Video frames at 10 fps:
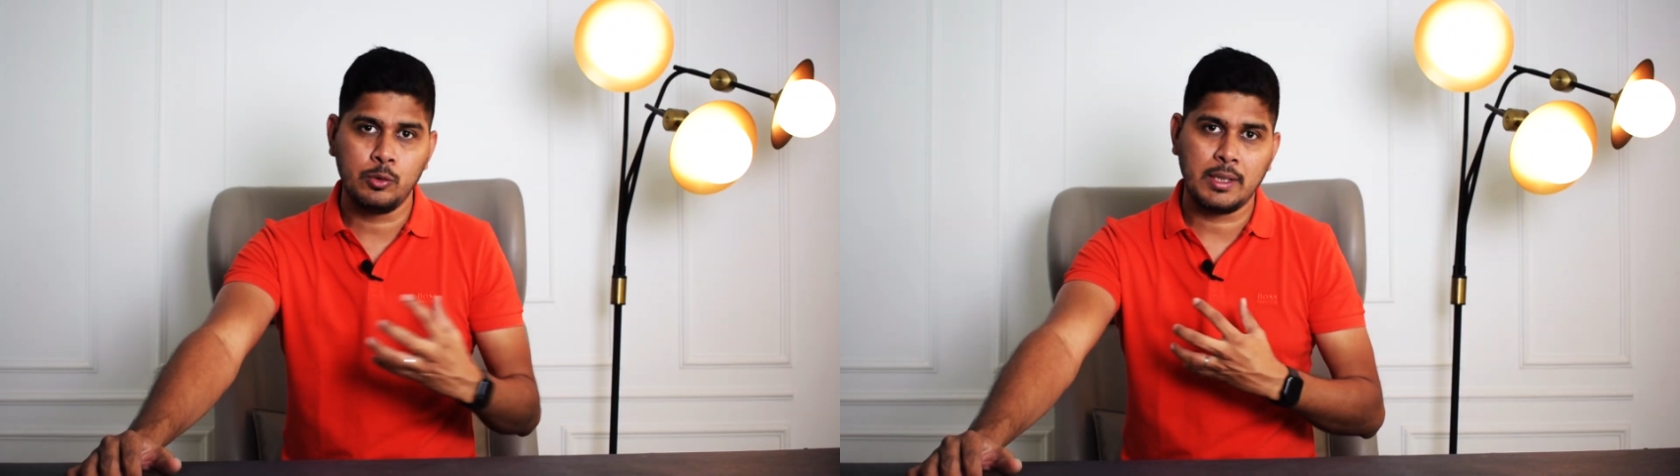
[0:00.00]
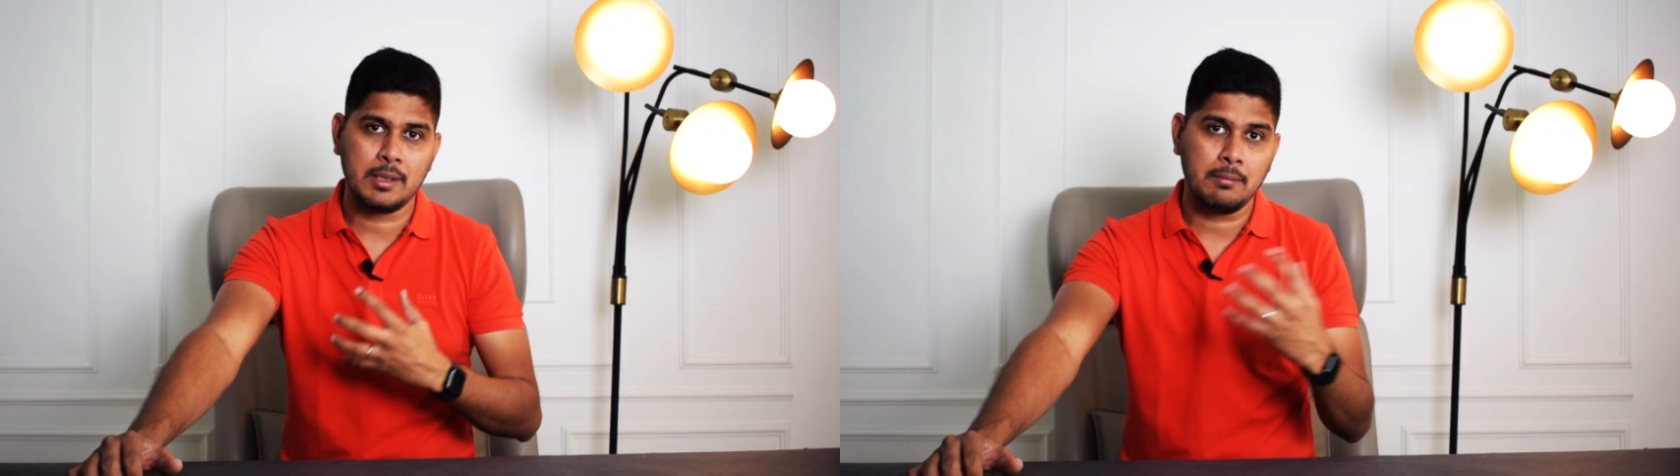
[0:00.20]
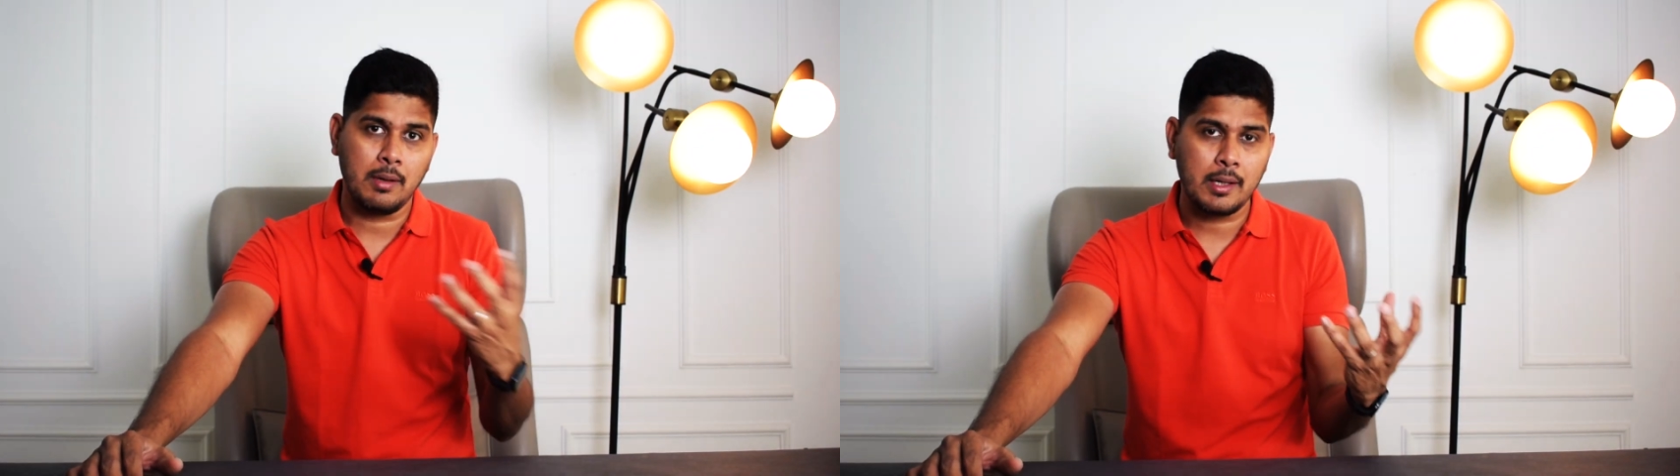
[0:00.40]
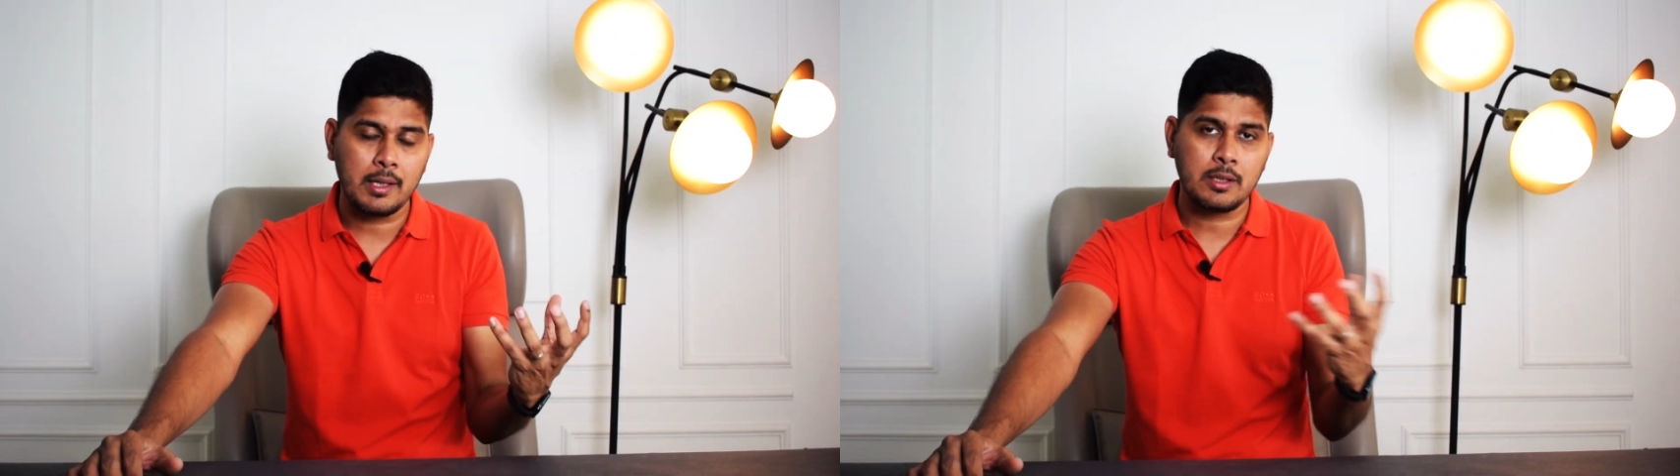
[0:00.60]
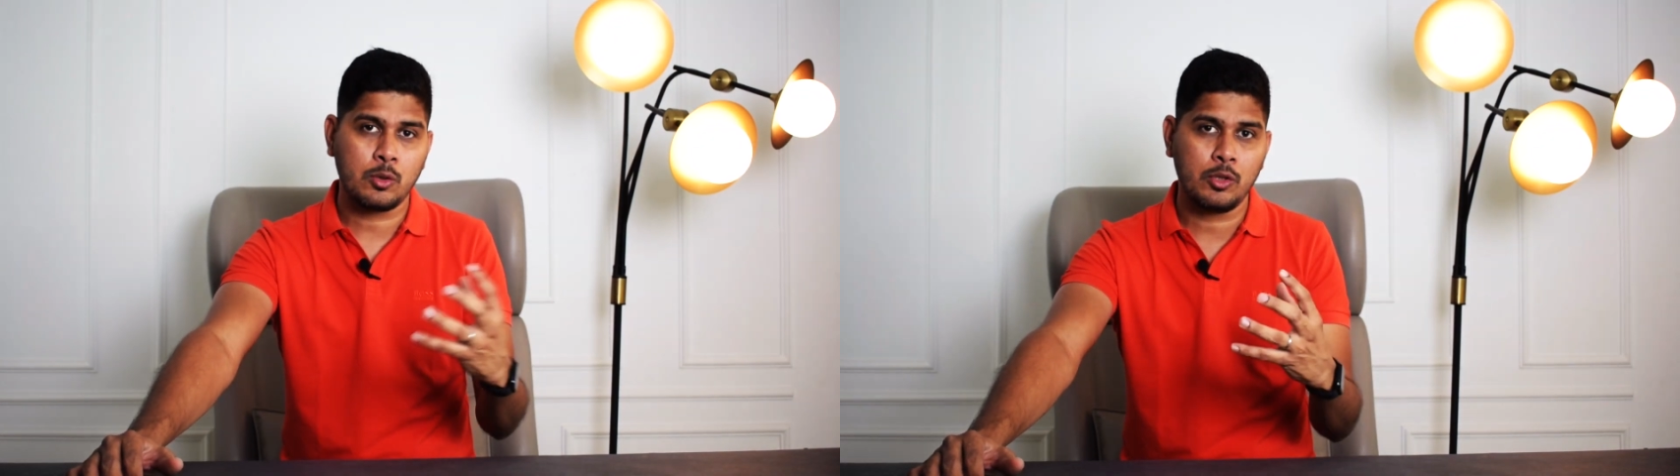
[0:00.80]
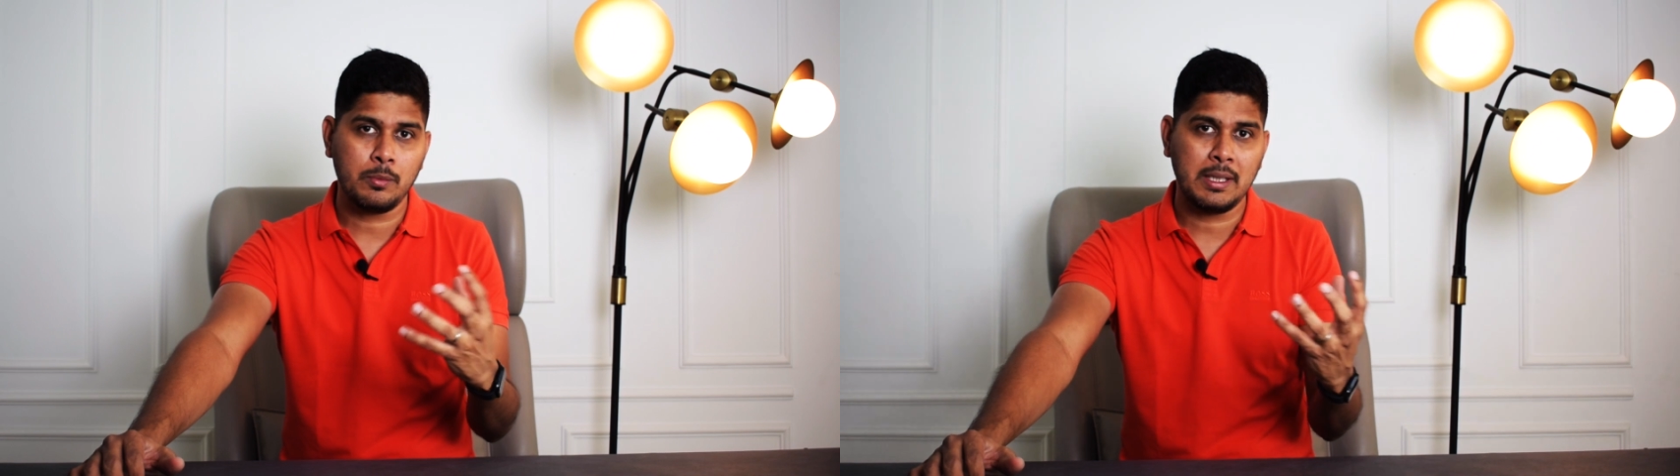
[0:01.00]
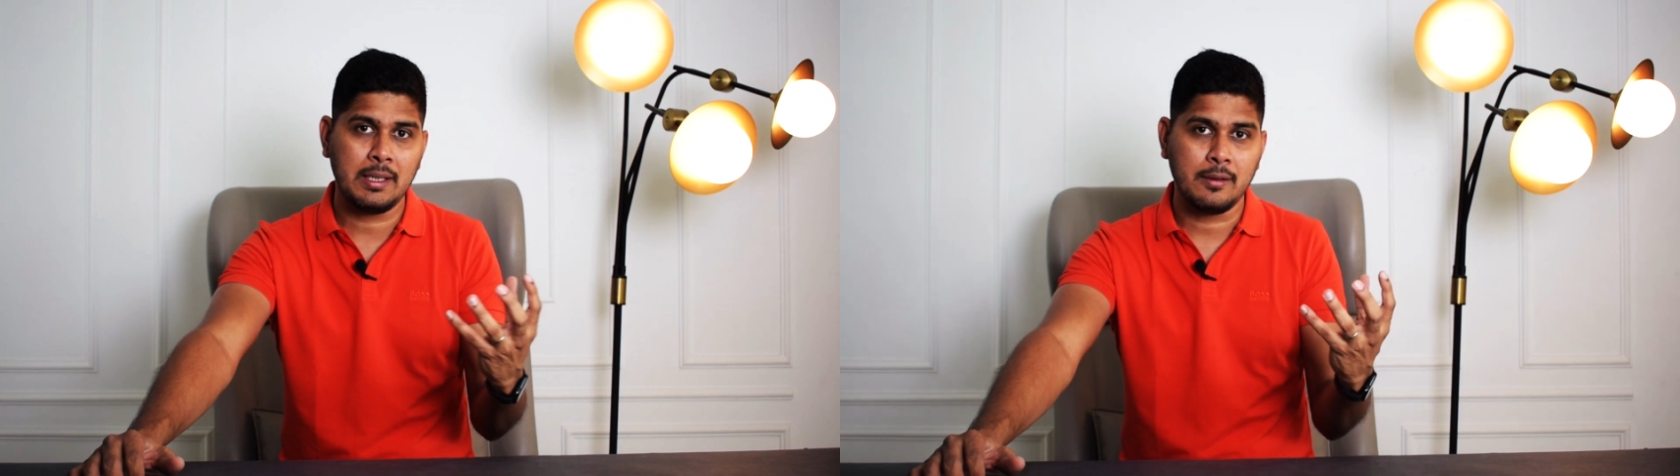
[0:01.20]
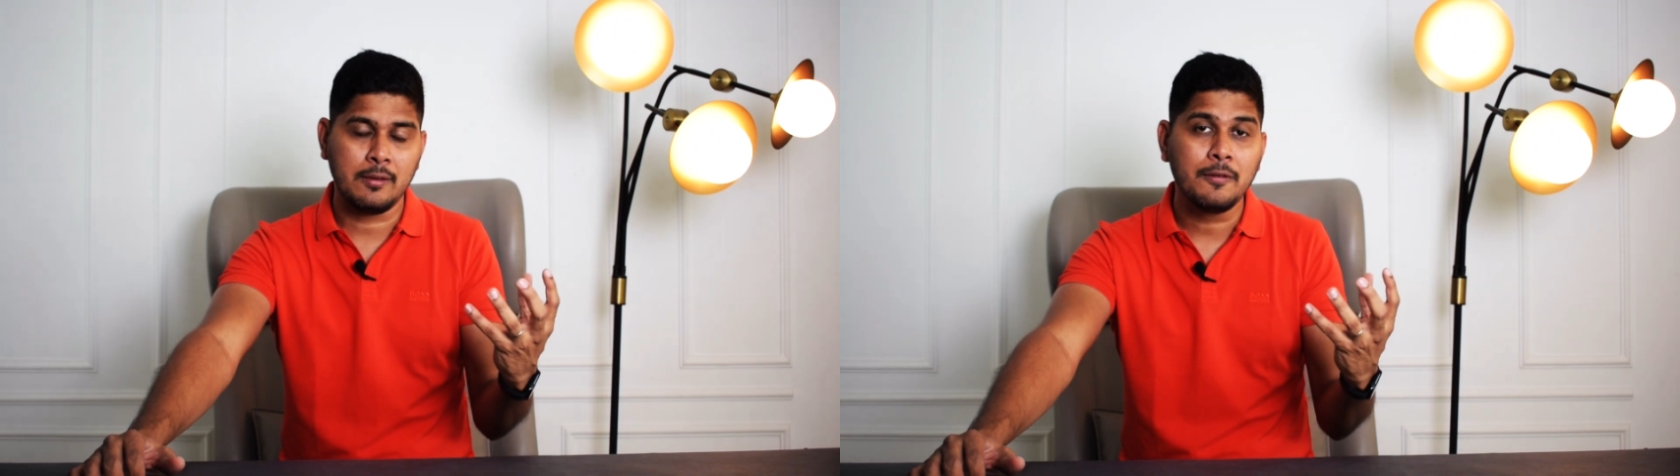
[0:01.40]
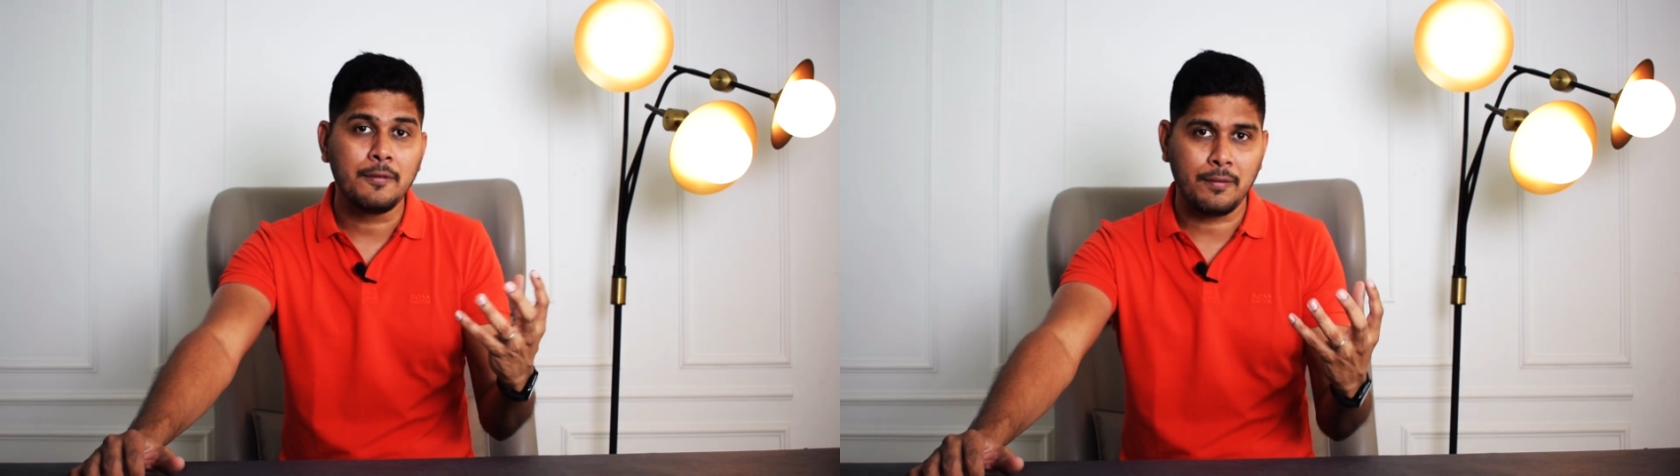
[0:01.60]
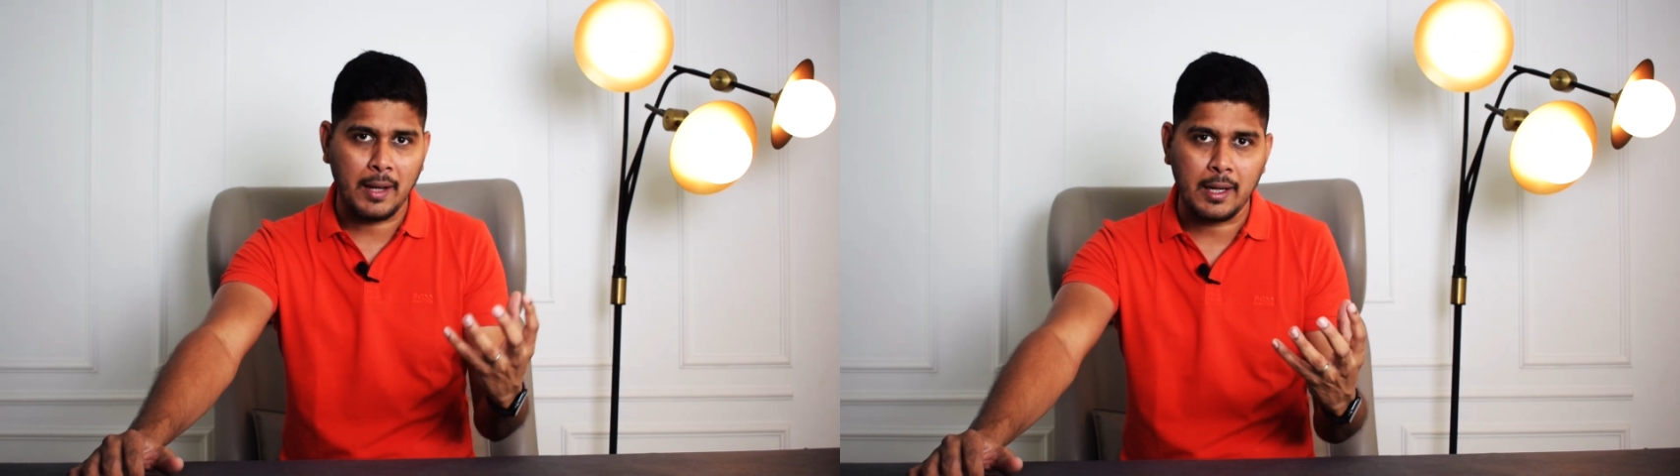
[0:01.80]
that the markets are going to be
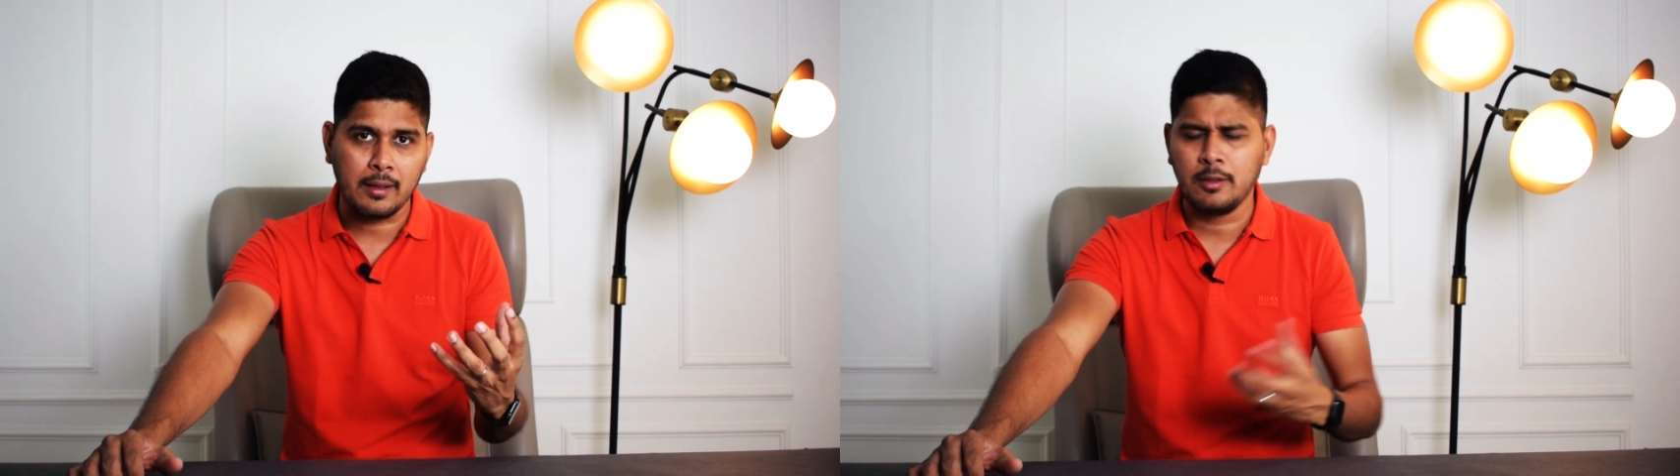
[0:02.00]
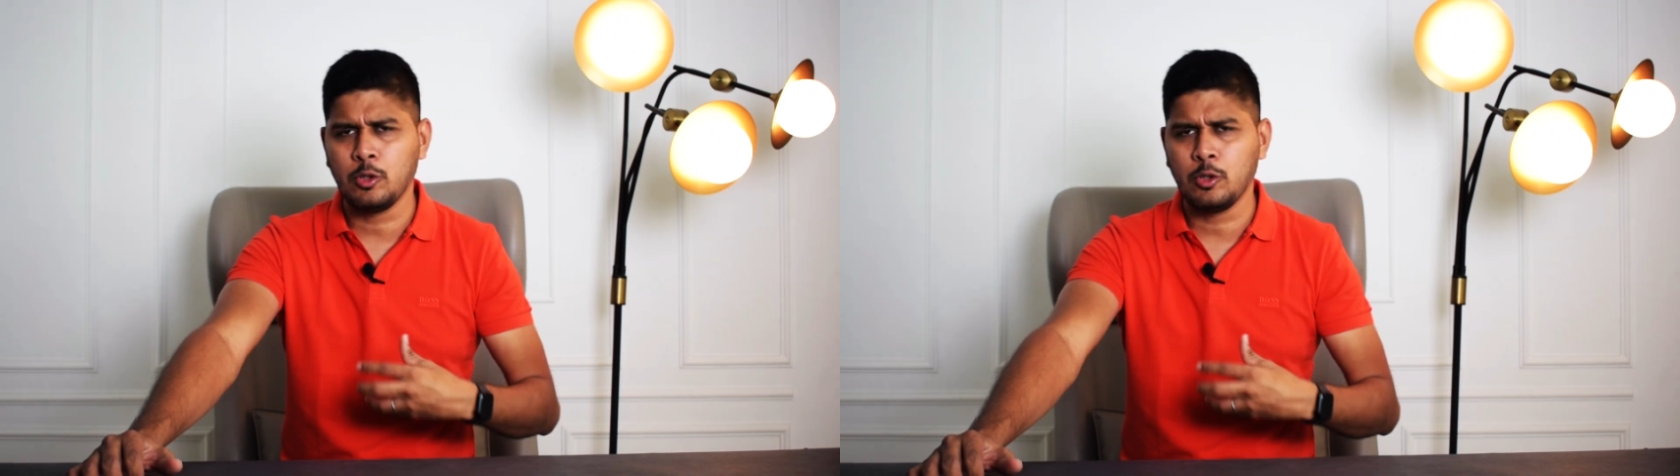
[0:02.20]
flat,